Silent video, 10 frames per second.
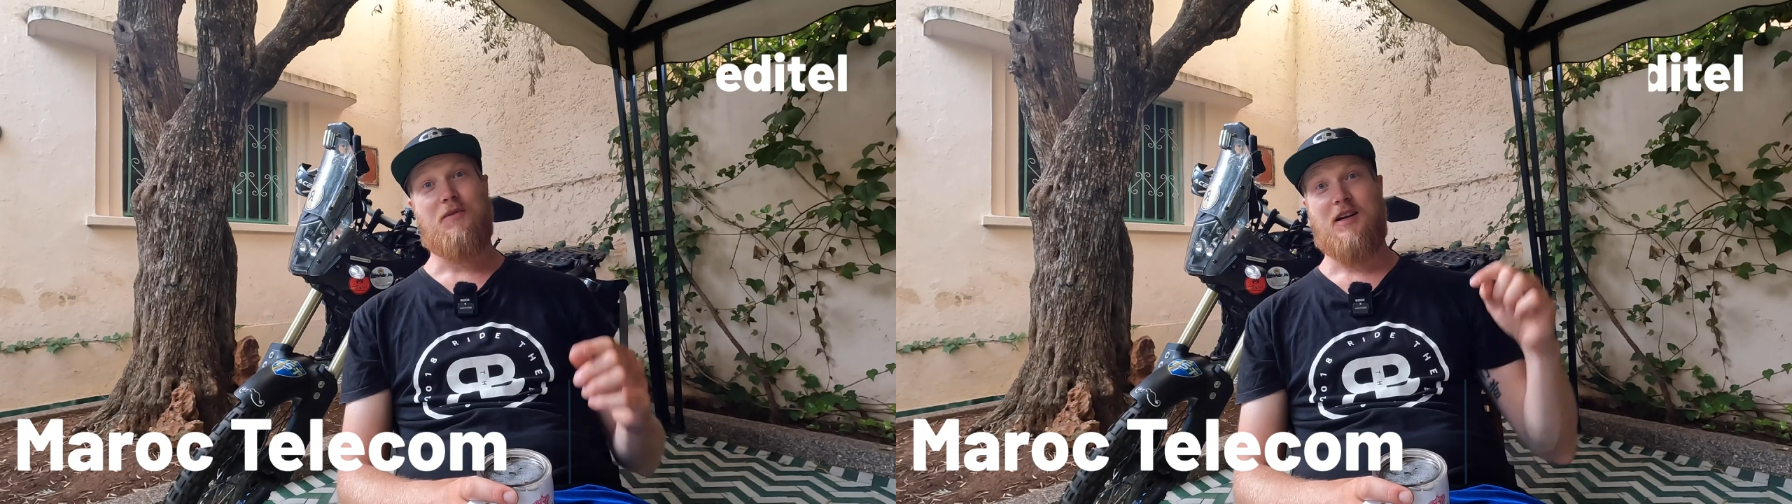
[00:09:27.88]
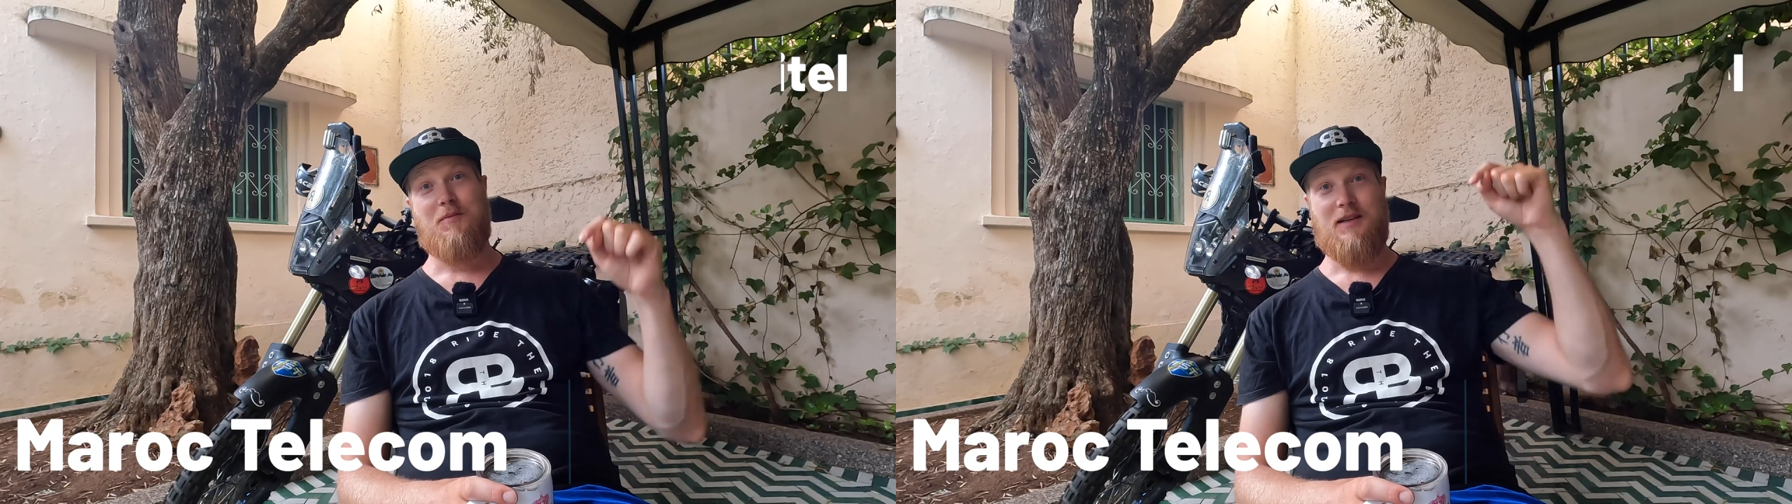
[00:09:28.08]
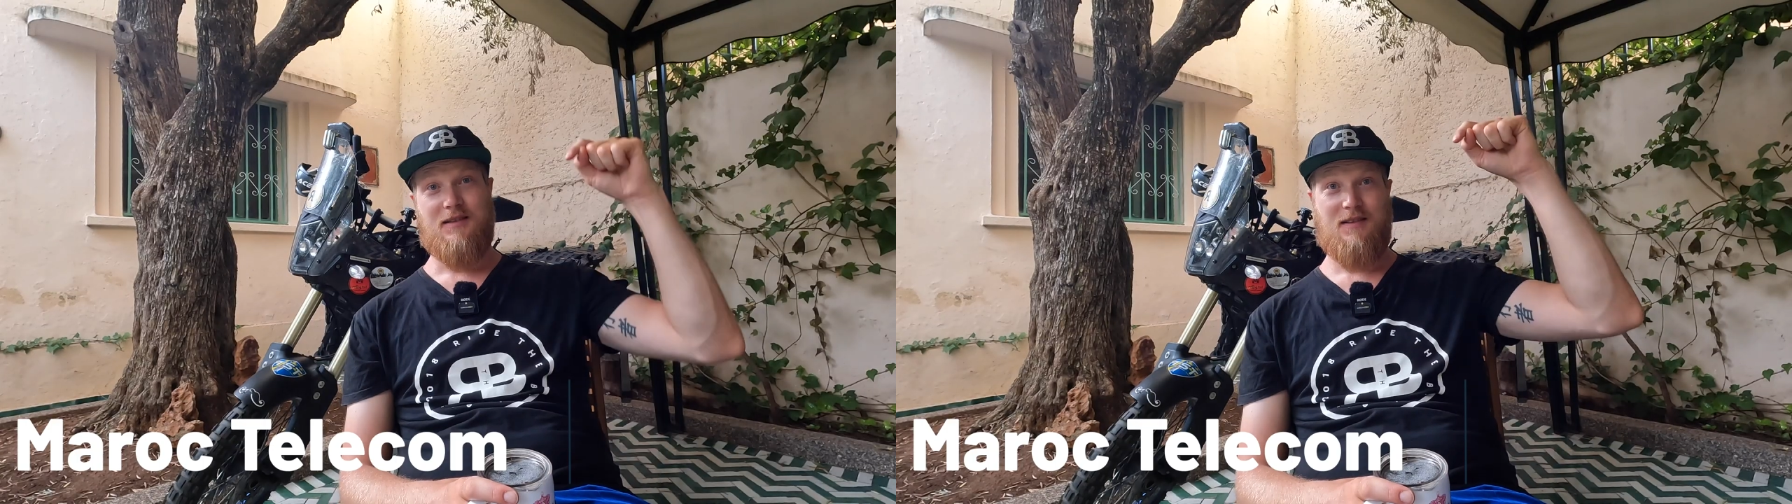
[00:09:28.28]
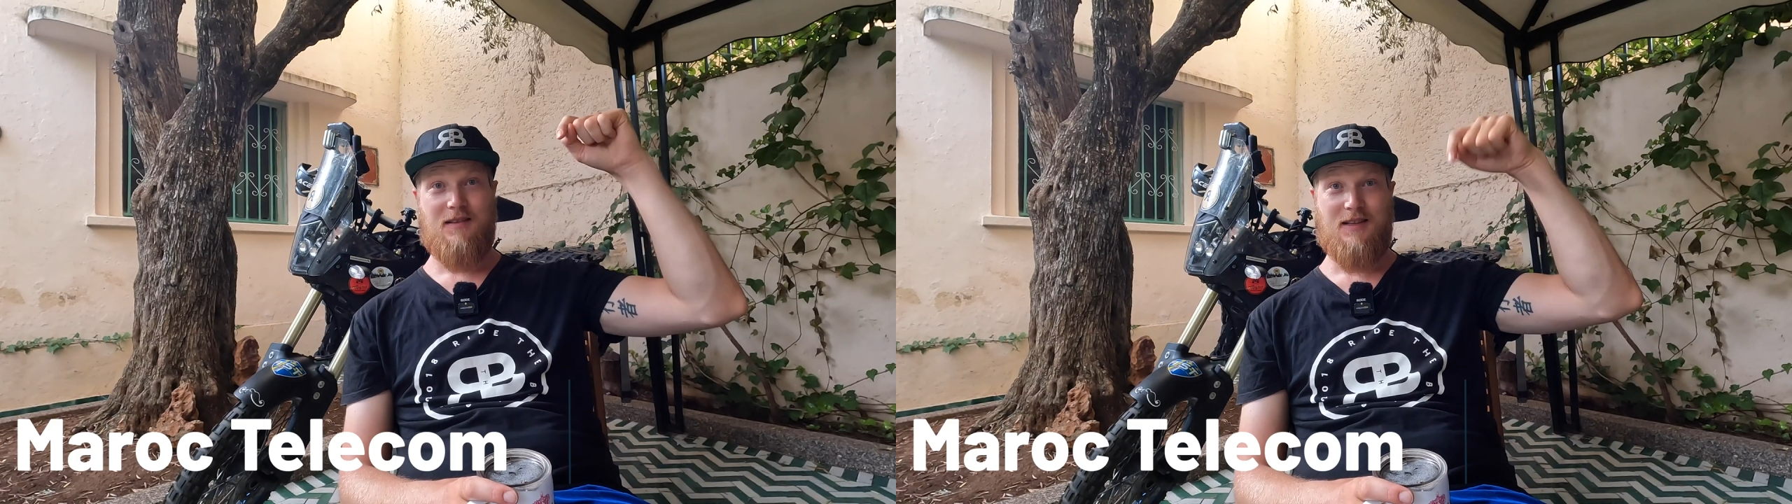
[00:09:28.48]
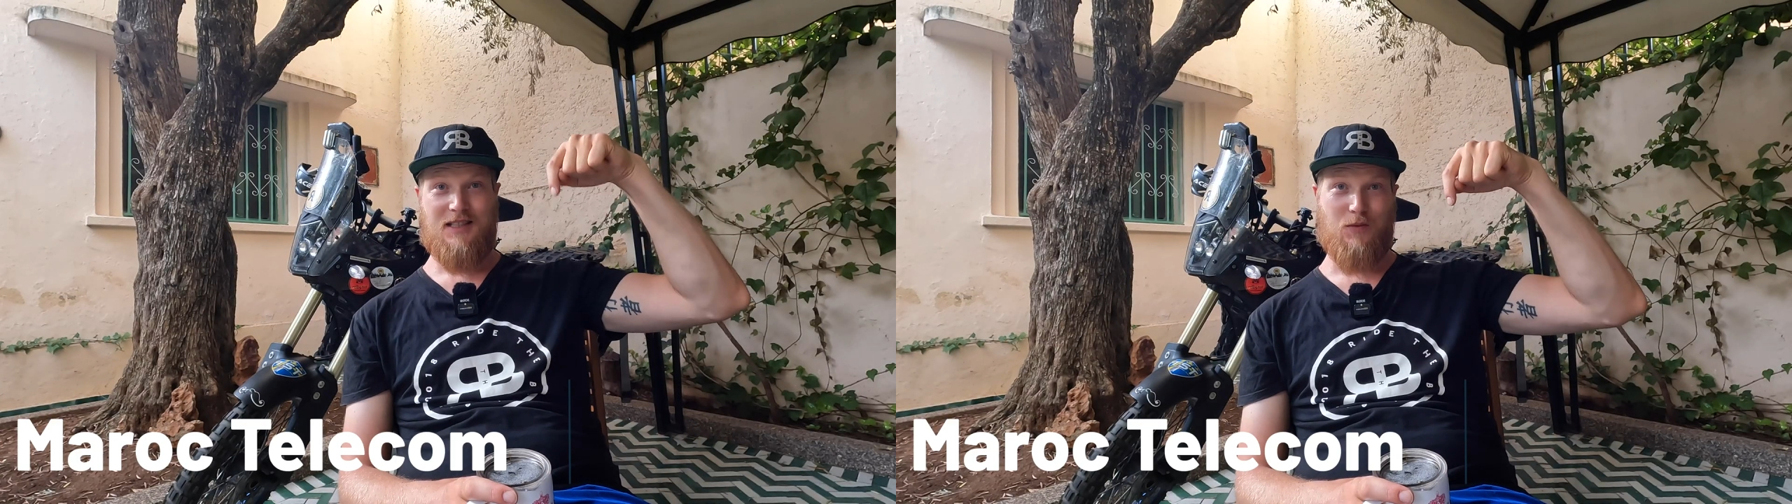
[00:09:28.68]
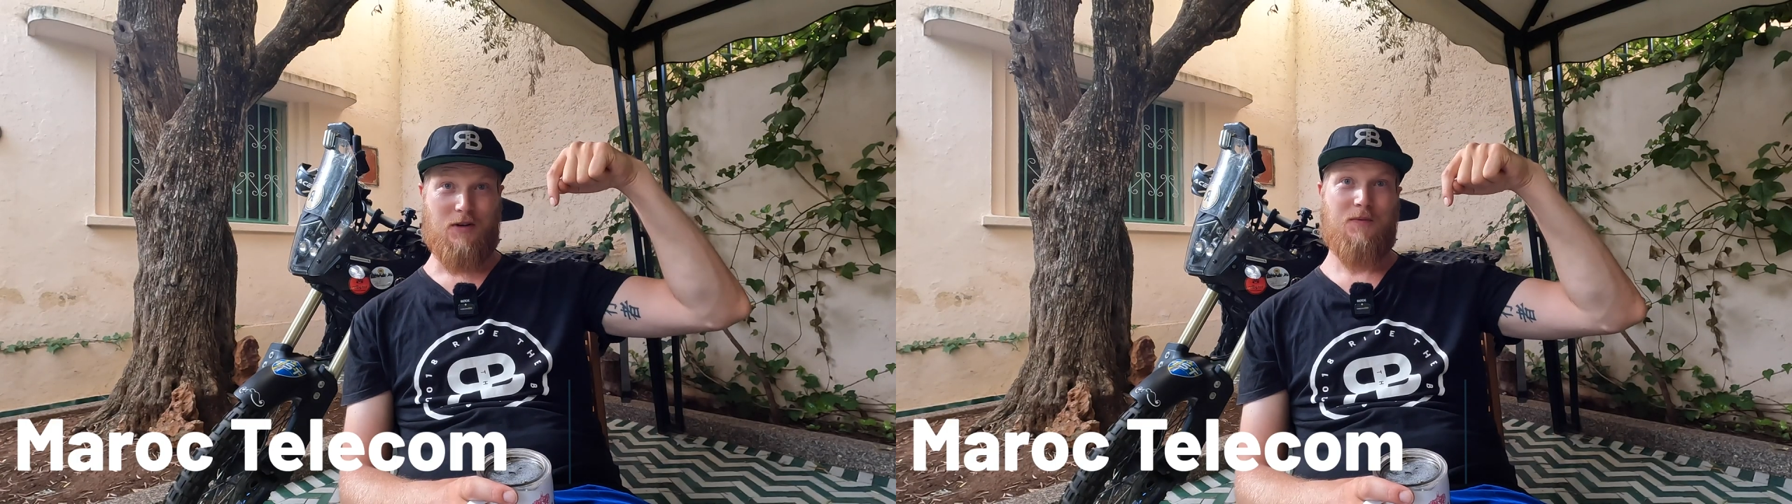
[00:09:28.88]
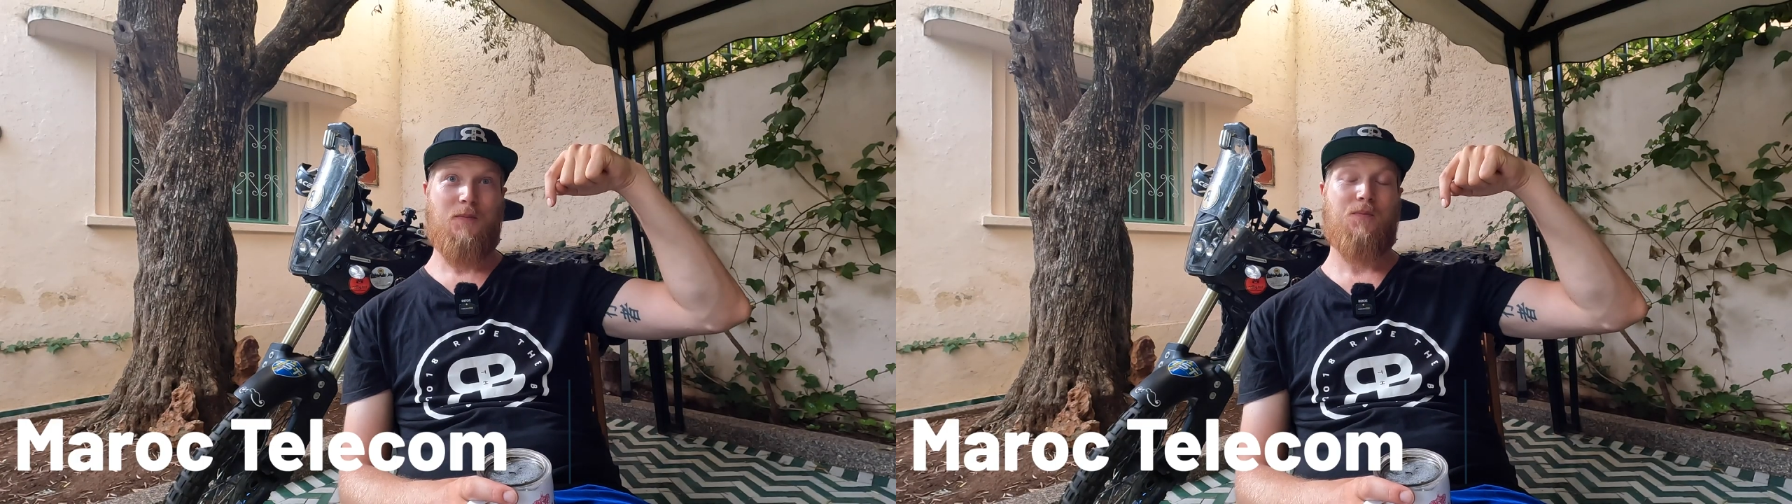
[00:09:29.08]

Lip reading: recommend this one.